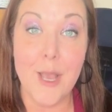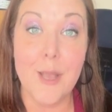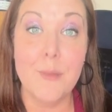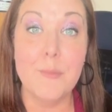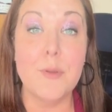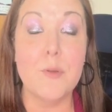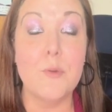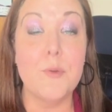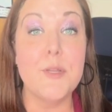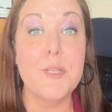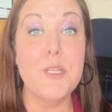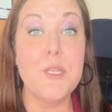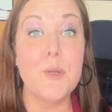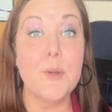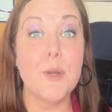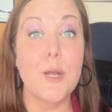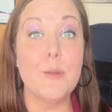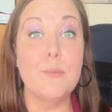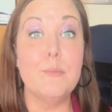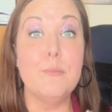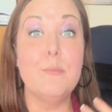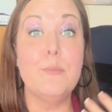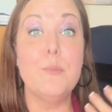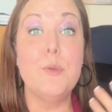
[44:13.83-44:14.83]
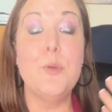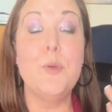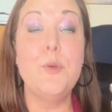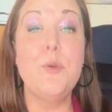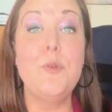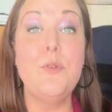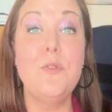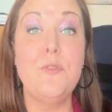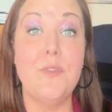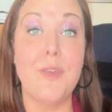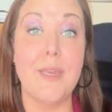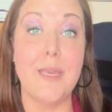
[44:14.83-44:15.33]
but when you are
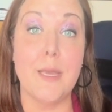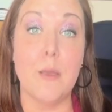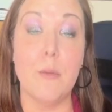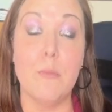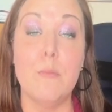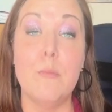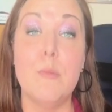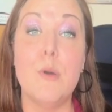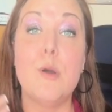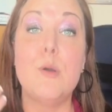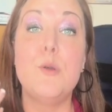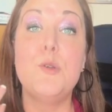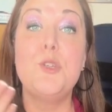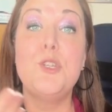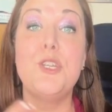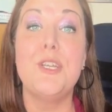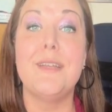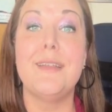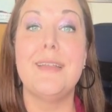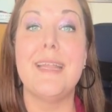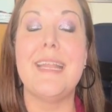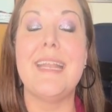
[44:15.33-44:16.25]
moving, motion